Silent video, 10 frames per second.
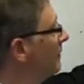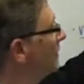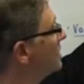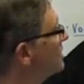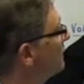
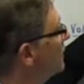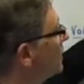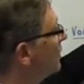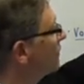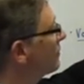Because if you
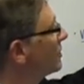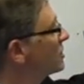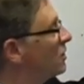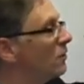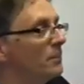go through the
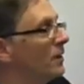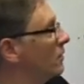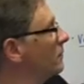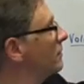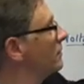top
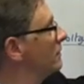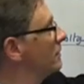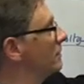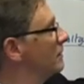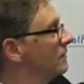bulb,
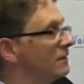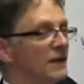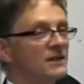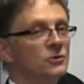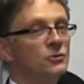
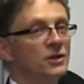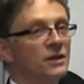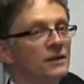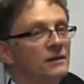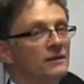that's your
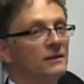journey.